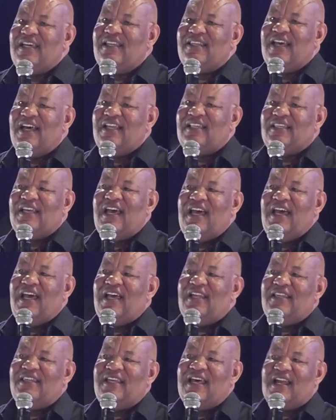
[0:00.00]
that
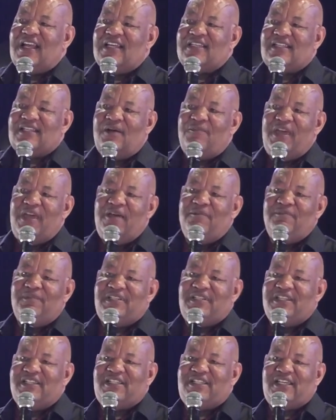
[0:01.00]
there, there are some
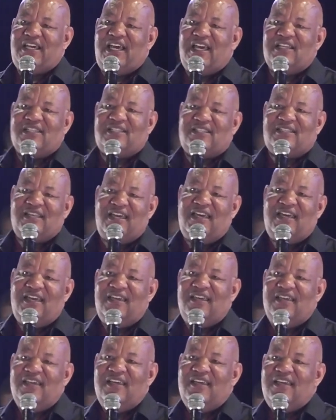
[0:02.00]
empty chairs there,